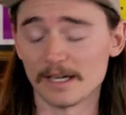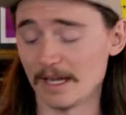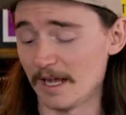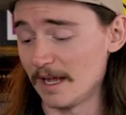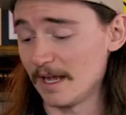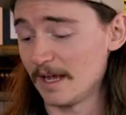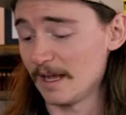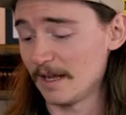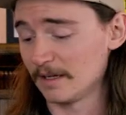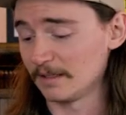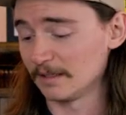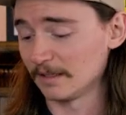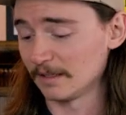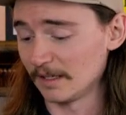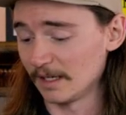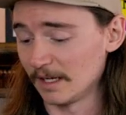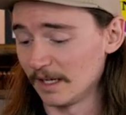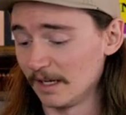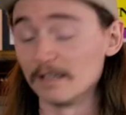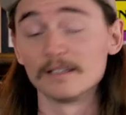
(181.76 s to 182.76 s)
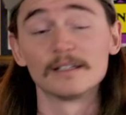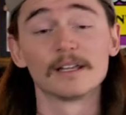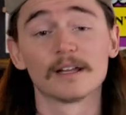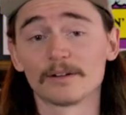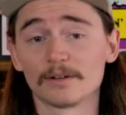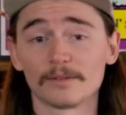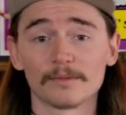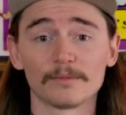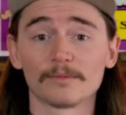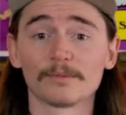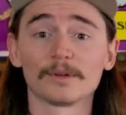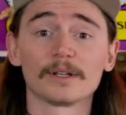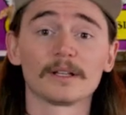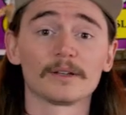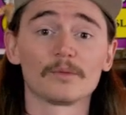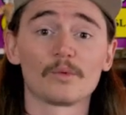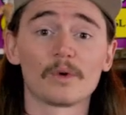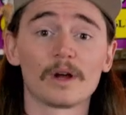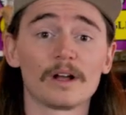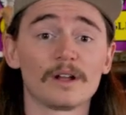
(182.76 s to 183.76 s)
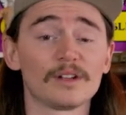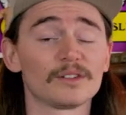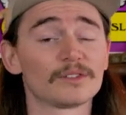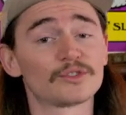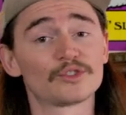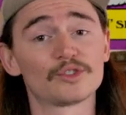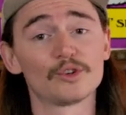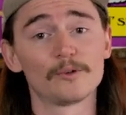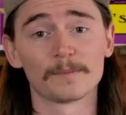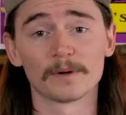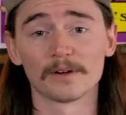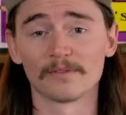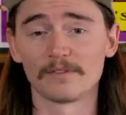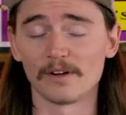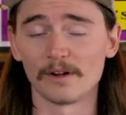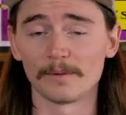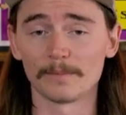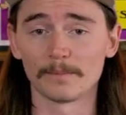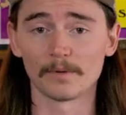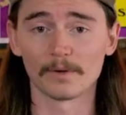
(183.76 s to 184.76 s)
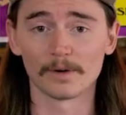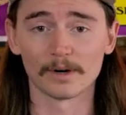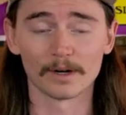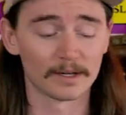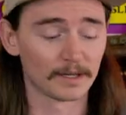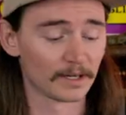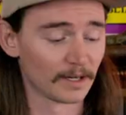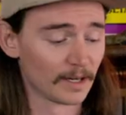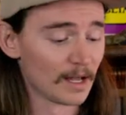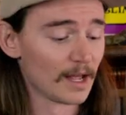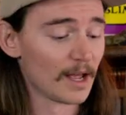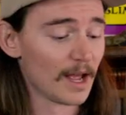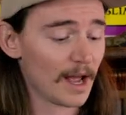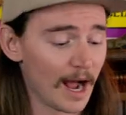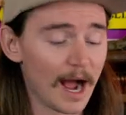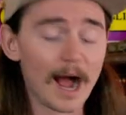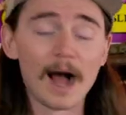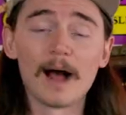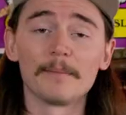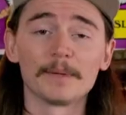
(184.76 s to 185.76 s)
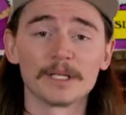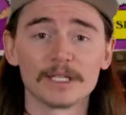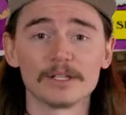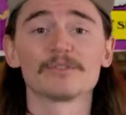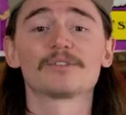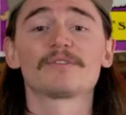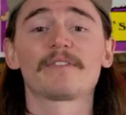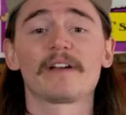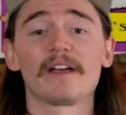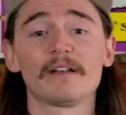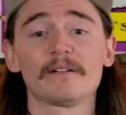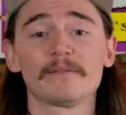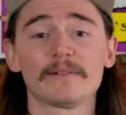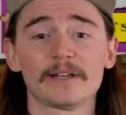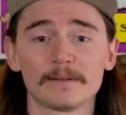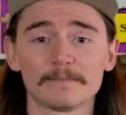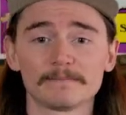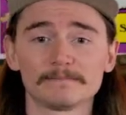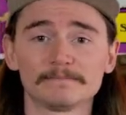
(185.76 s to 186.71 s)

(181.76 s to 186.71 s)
and it did it really well. Super fun board. I'm a huge fan of it.